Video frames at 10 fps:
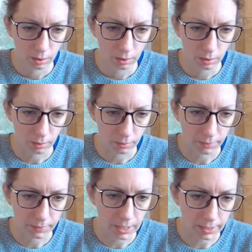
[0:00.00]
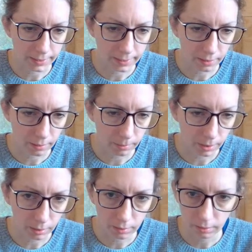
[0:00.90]
I don't have guides there, but
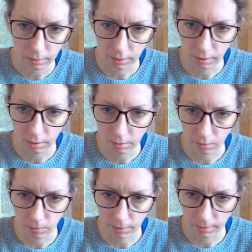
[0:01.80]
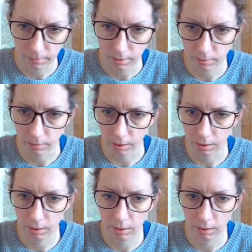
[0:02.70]
I know what I'm doing.